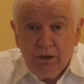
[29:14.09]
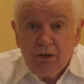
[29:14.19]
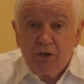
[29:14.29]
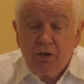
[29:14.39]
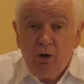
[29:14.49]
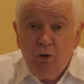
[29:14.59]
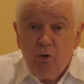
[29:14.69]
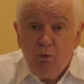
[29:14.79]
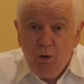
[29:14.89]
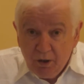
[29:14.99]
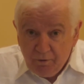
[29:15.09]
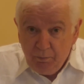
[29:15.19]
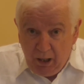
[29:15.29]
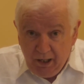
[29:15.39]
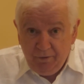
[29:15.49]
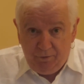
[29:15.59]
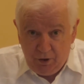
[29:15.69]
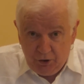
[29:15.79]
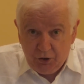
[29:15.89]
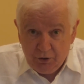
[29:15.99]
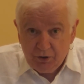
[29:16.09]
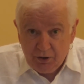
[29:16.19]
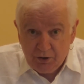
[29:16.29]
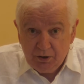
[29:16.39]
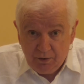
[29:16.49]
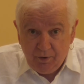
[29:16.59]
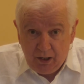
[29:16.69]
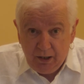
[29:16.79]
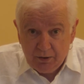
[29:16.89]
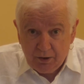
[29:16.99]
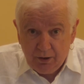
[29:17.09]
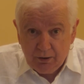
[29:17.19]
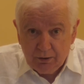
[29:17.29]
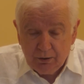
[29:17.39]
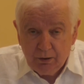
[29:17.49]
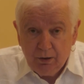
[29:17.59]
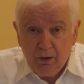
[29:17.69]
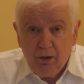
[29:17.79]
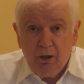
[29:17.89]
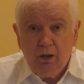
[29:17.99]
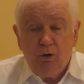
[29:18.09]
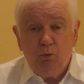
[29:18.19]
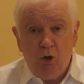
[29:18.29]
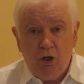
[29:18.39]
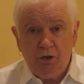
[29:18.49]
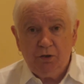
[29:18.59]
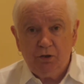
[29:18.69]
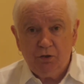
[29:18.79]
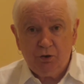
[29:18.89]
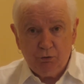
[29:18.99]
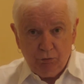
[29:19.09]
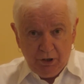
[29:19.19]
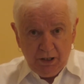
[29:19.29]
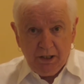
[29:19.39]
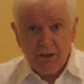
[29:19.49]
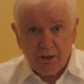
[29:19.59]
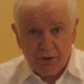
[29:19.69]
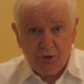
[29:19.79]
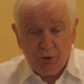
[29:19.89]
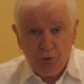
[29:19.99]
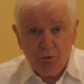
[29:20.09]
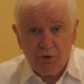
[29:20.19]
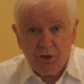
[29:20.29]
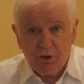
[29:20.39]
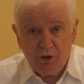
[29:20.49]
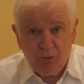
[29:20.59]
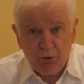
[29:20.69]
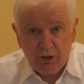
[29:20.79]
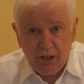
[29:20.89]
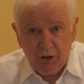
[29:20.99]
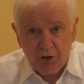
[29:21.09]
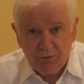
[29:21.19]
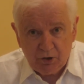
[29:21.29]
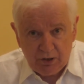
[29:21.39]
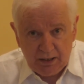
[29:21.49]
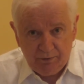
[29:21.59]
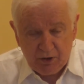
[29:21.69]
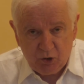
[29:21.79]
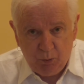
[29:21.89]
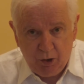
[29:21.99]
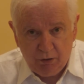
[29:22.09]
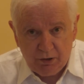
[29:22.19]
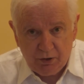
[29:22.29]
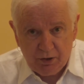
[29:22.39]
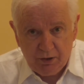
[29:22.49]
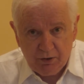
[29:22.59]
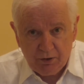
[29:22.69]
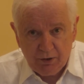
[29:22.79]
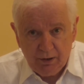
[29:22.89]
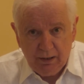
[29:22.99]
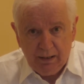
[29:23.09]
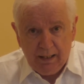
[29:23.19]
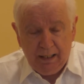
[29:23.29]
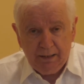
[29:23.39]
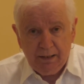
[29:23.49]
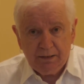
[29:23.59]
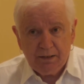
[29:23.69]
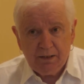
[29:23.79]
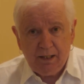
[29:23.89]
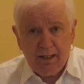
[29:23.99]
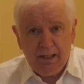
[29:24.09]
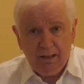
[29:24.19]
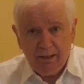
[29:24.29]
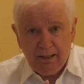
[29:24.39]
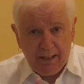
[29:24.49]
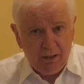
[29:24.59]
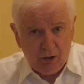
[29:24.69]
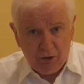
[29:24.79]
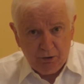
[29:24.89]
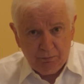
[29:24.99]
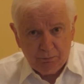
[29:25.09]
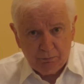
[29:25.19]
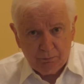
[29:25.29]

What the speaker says: So one of my functions as an advisor was to read a student's interpretation of a set of experiences and then to say, hang on,